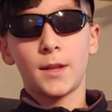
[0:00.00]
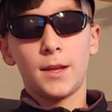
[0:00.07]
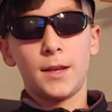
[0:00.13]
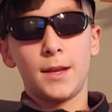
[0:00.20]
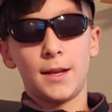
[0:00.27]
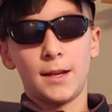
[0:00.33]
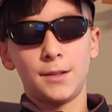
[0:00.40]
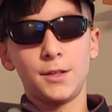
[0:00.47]

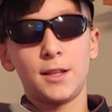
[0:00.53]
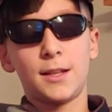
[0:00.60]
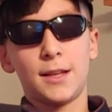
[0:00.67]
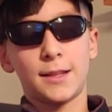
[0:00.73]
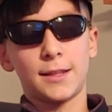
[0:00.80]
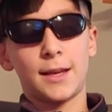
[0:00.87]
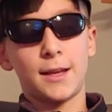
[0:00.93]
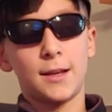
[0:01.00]
And I really
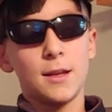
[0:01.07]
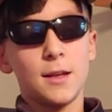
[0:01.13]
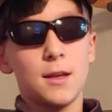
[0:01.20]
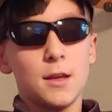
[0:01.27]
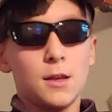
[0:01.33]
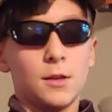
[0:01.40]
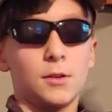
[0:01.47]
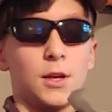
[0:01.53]
like that.
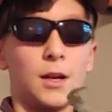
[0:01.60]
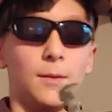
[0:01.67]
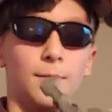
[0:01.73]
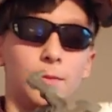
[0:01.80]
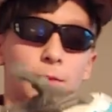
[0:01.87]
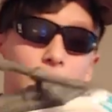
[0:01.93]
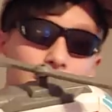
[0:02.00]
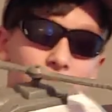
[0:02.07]
Um,
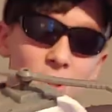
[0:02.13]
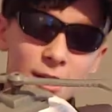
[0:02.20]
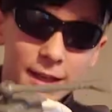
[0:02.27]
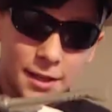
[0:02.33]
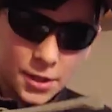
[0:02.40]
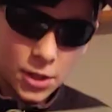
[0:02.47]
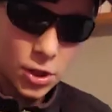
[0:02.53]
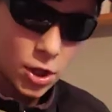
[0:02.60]
I really
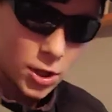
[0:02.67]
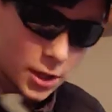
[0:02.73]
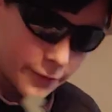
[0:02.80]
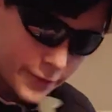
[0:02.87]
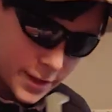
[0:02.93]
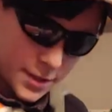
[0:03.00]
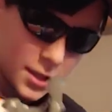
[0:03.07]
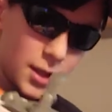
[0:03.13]
like the look
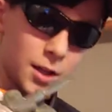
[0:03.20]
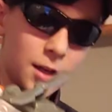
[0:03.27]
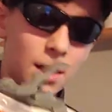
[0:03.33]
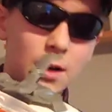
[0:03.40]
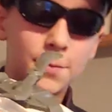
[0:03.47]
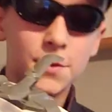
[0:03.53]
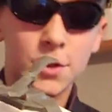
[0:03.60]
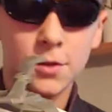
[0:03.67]
of this
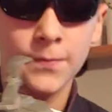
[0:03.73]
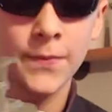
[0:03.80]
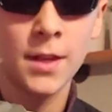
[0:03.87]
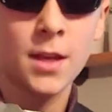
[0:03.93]
helicopter.